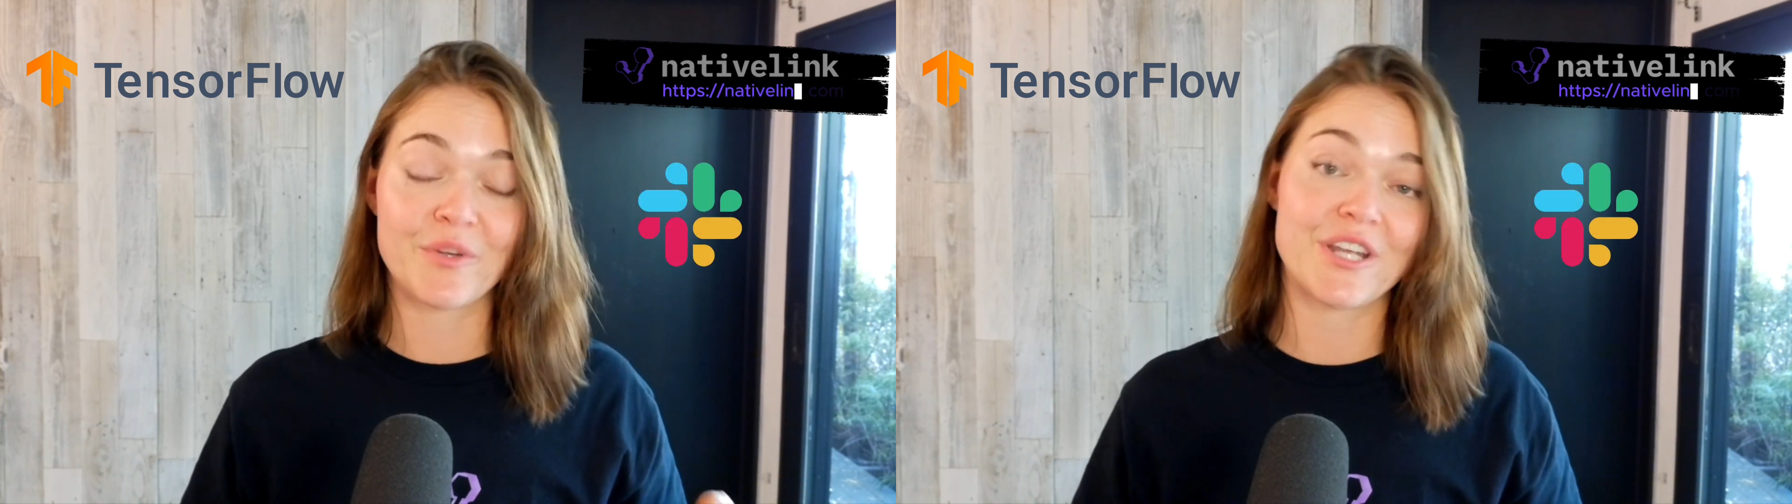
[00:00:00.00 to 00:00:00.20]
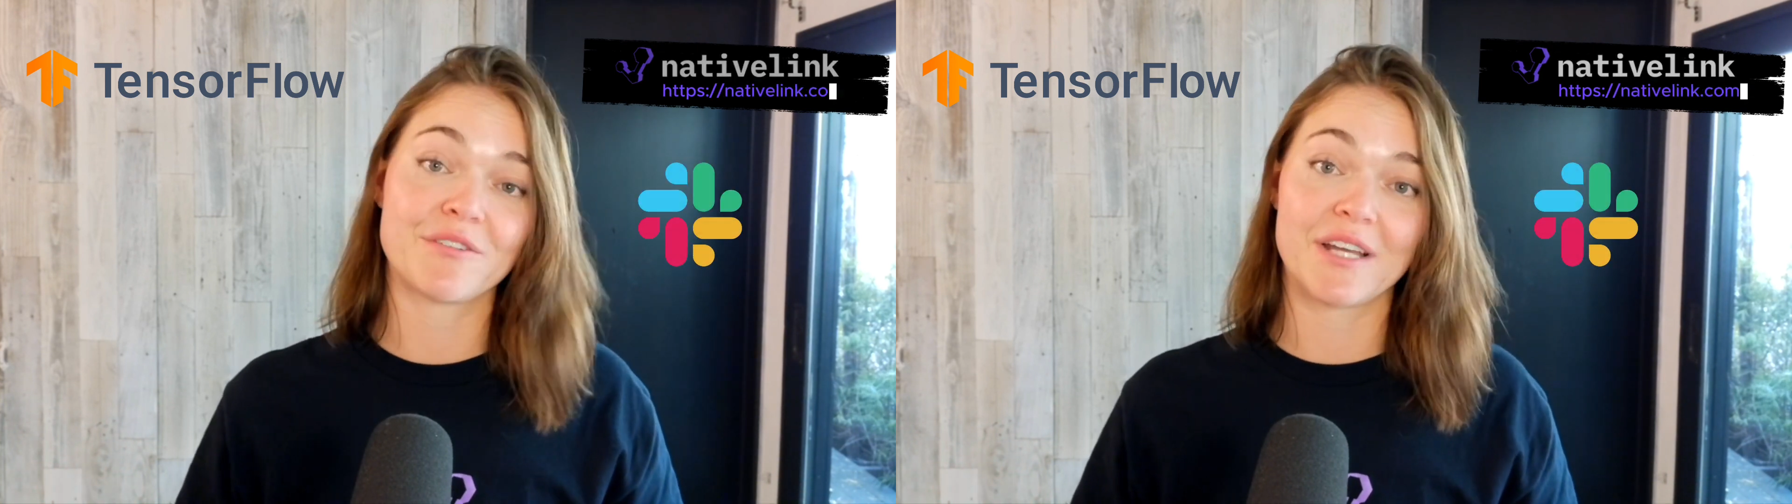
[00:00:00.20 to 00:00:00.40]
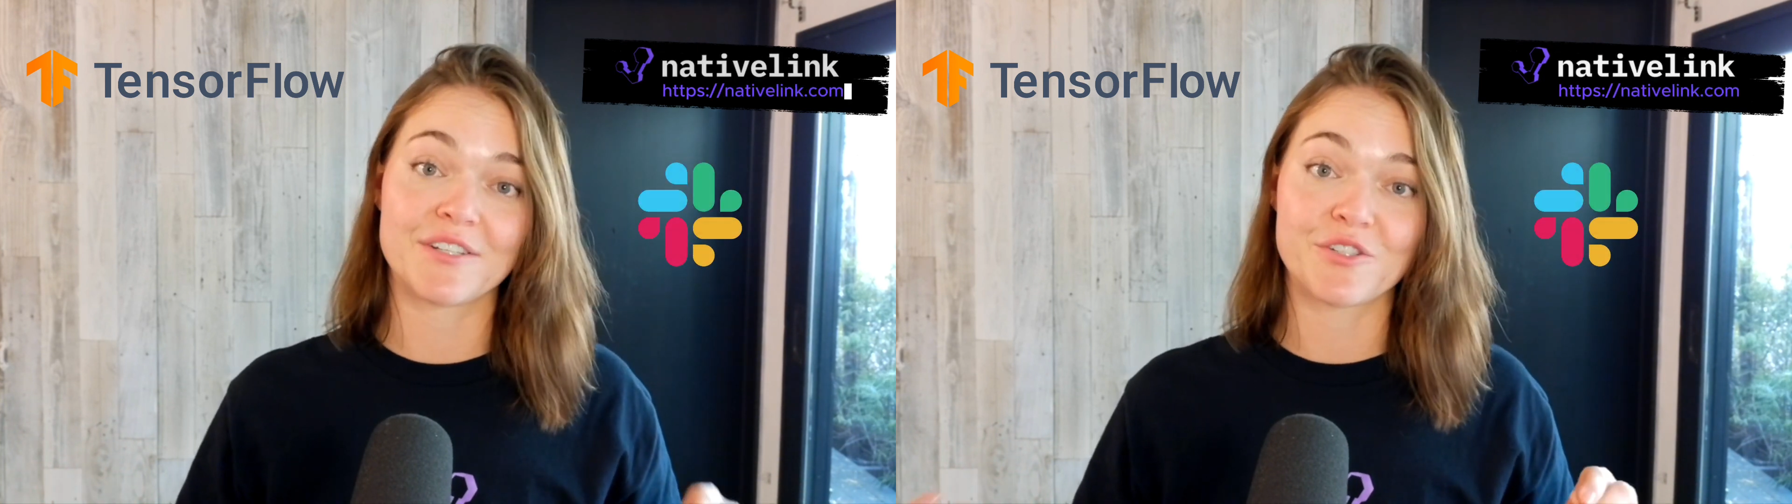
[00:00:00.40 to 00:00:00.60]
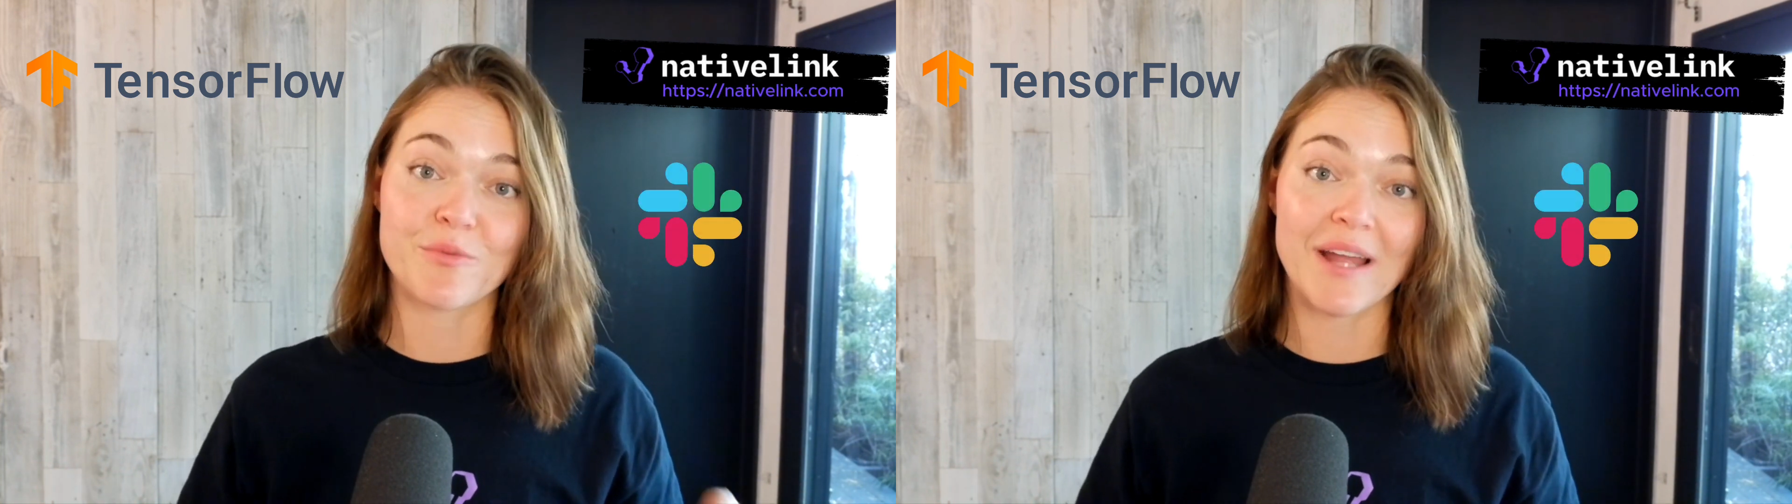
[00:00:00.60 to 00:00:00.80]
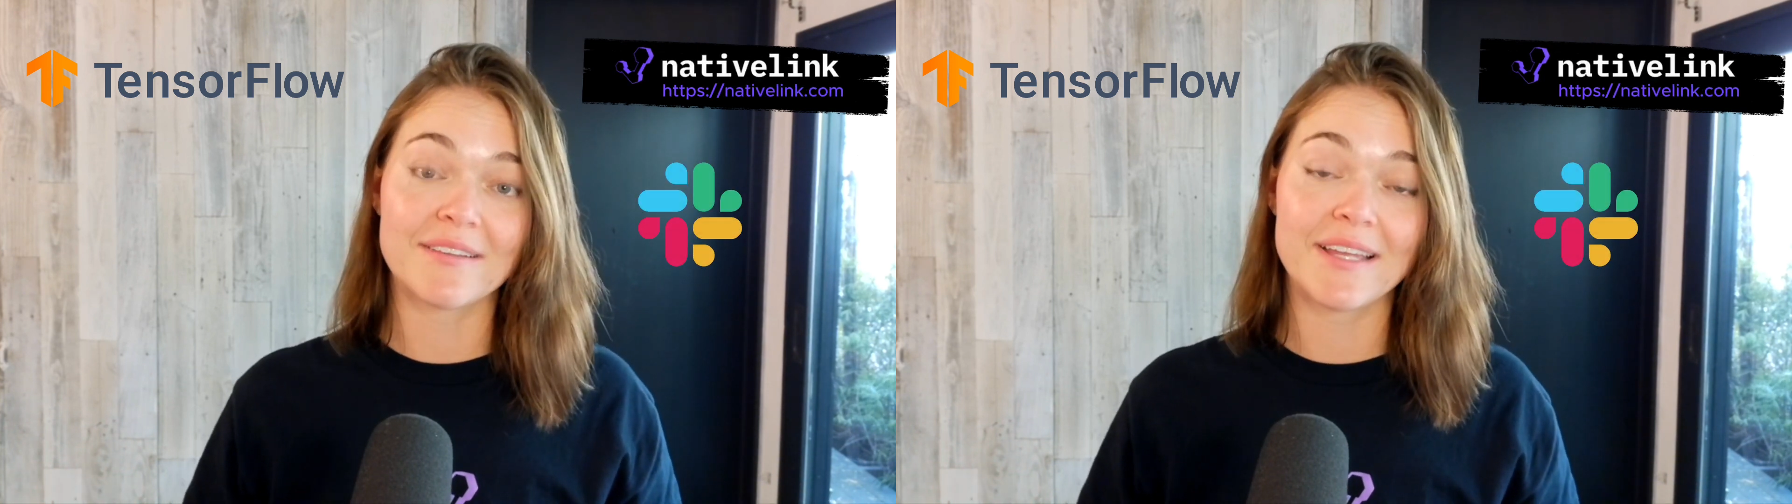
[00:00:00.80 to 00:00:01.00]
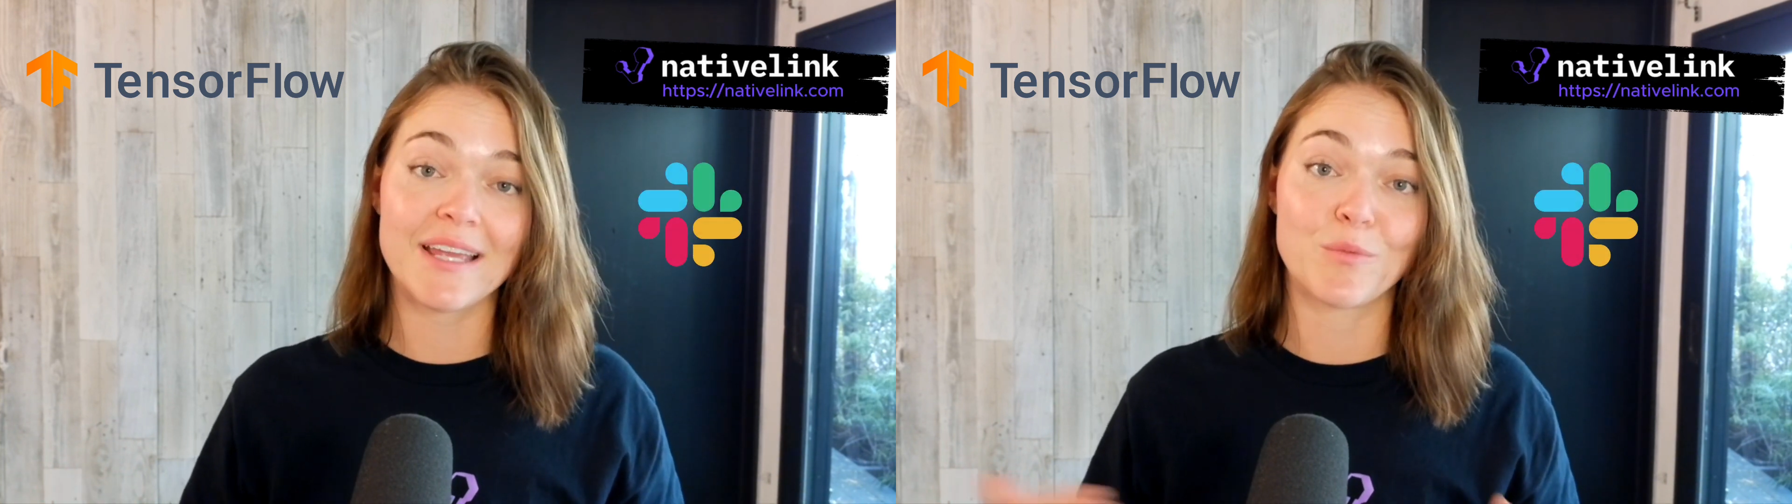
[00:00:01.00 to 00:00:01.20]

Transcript: reach out to us directly,